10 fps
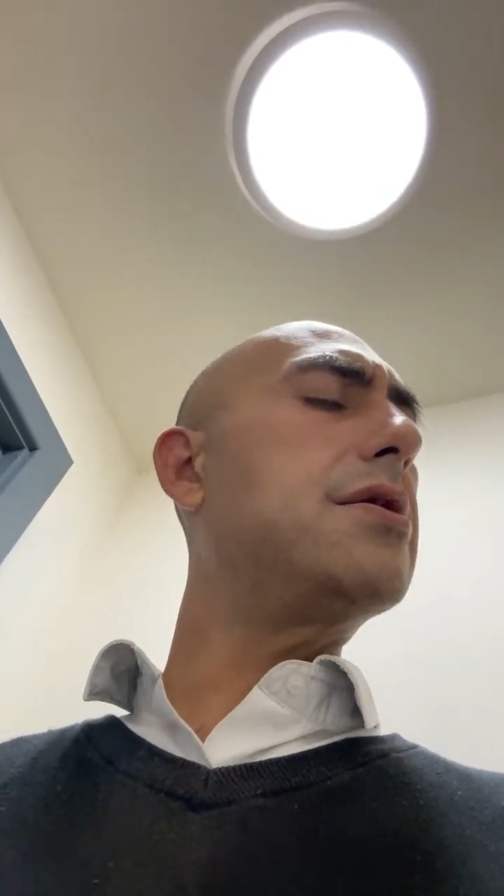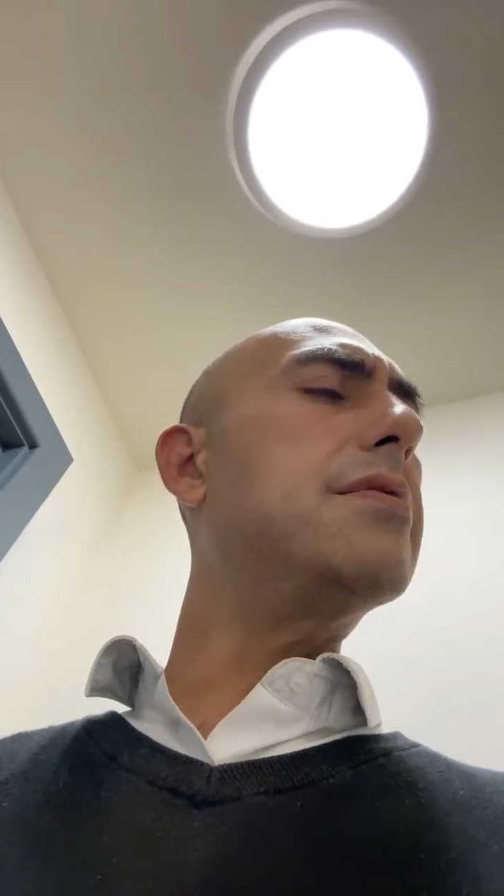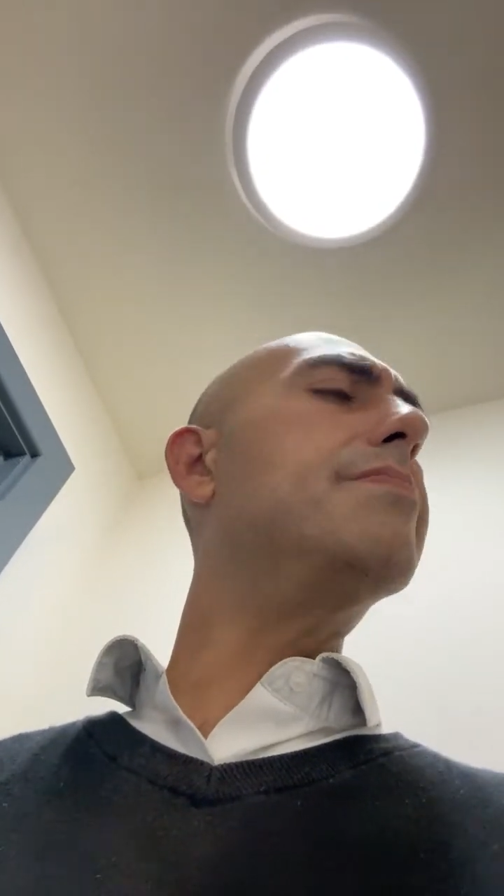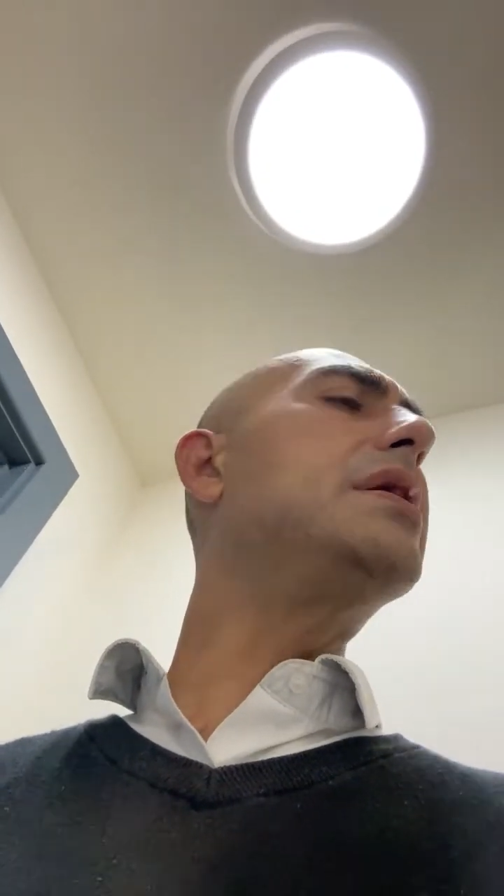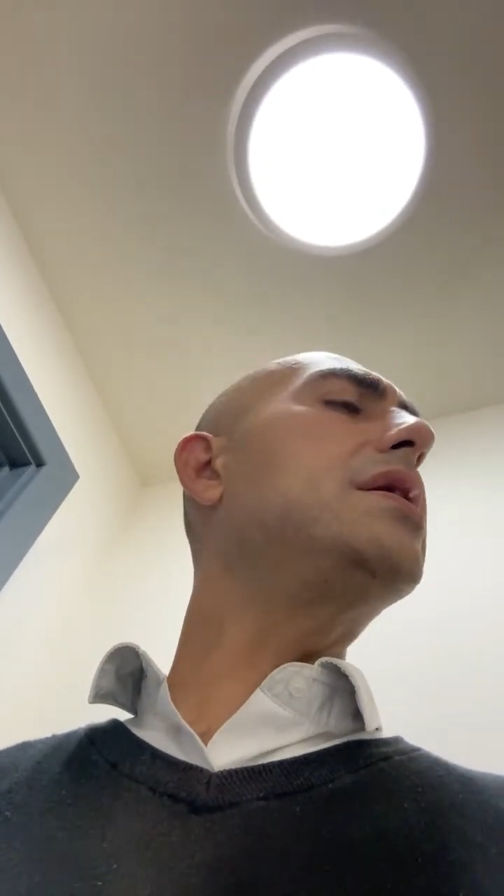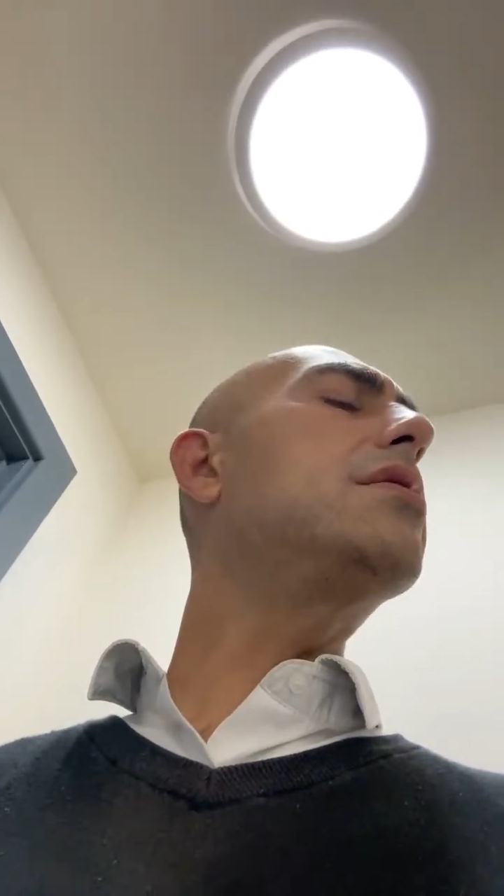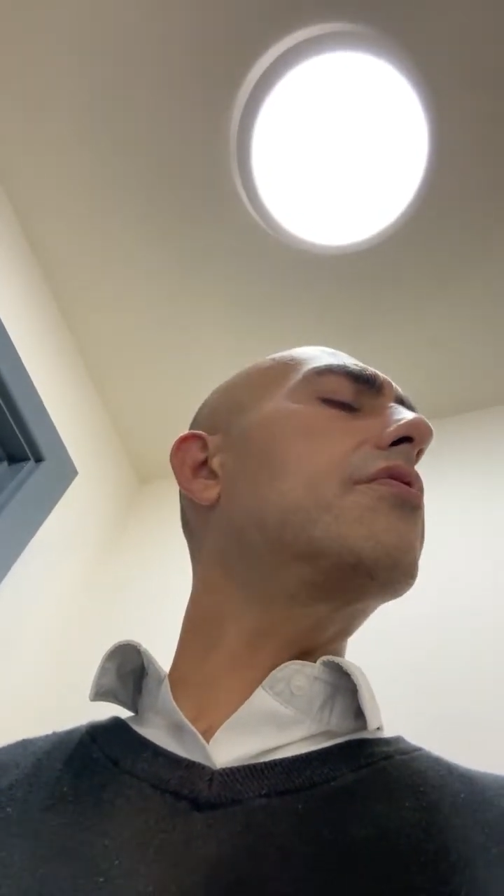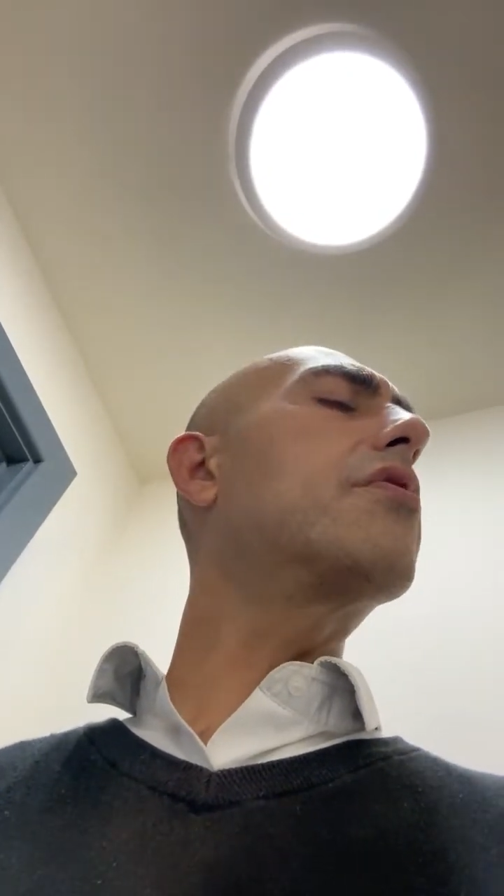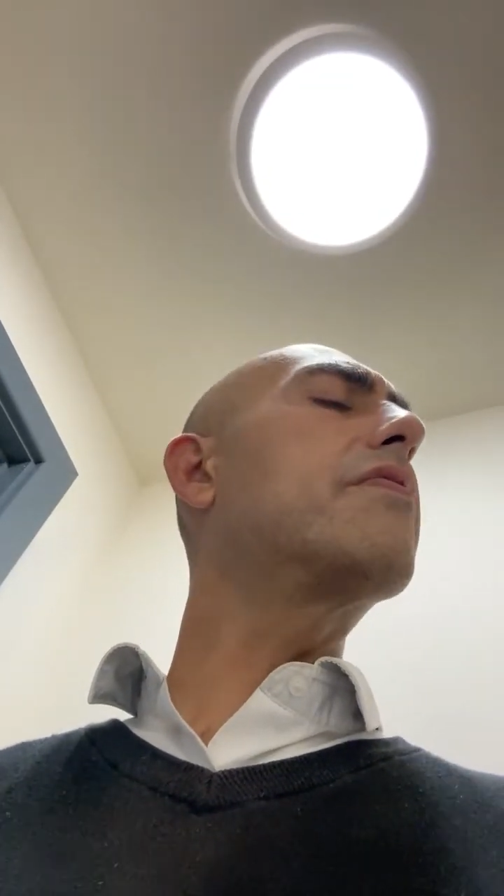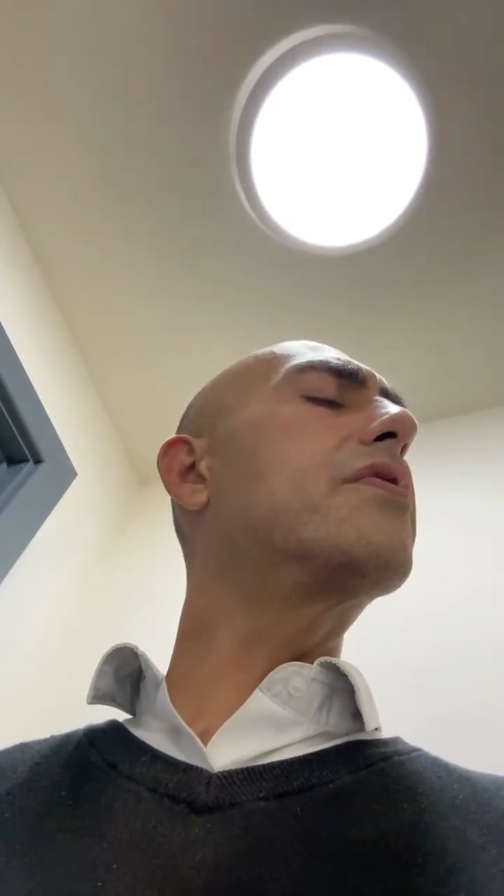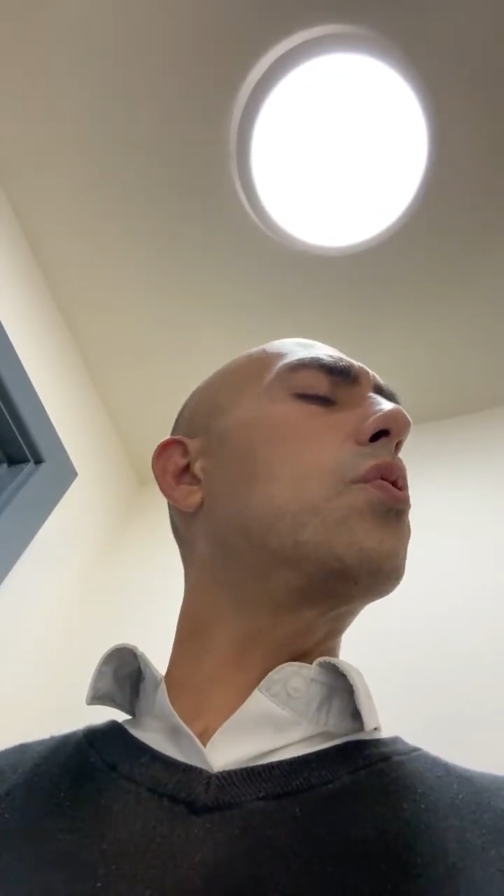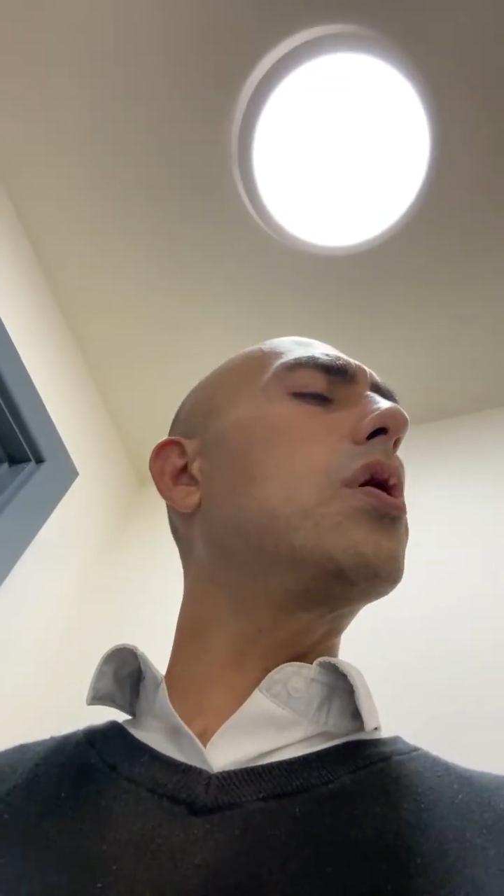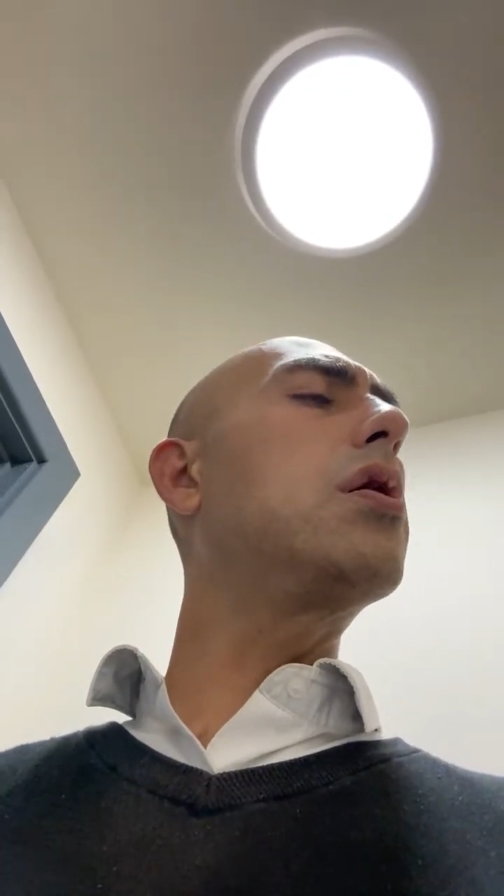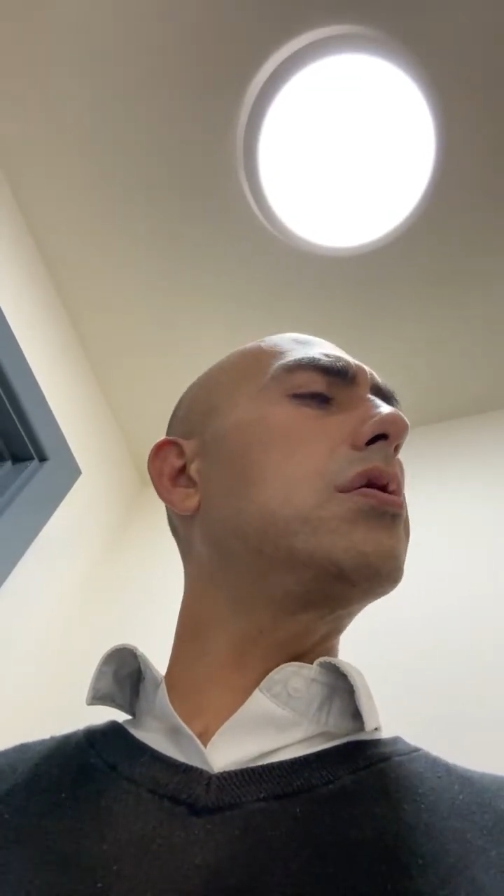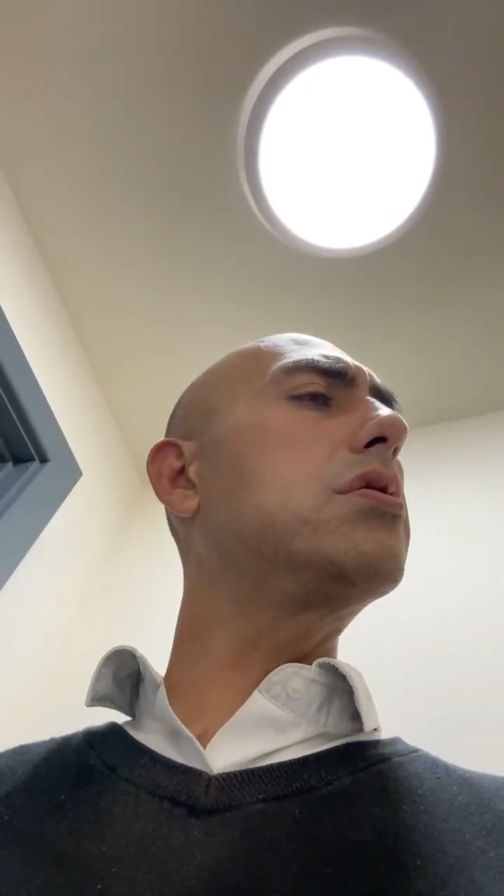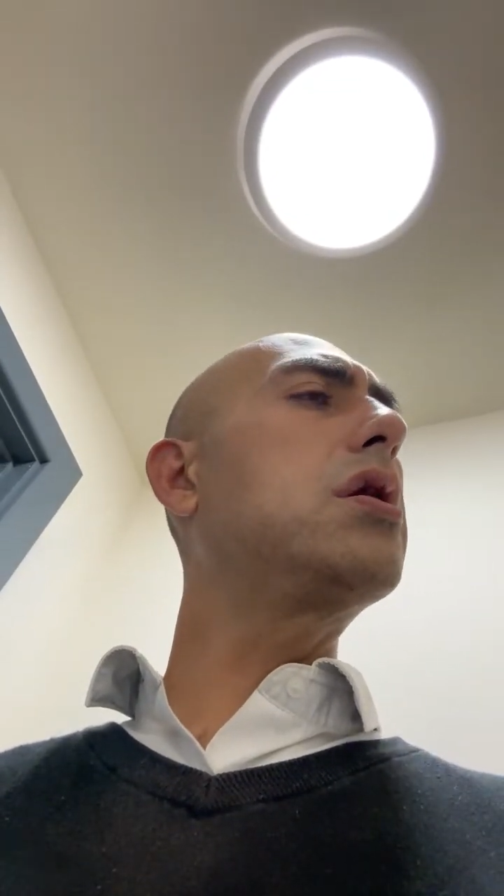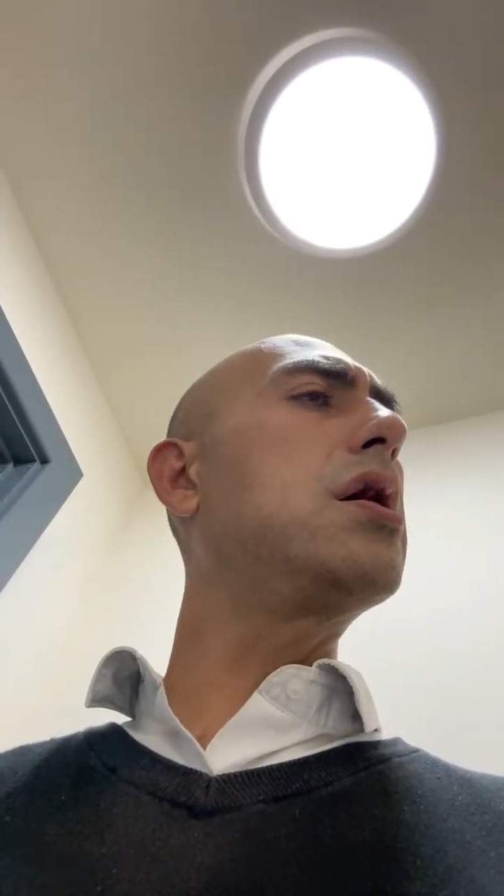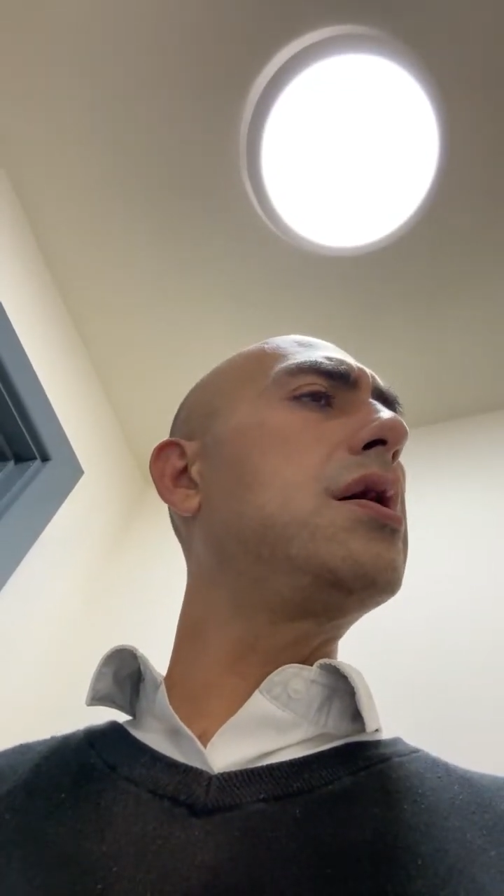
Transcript: demeanour of the world,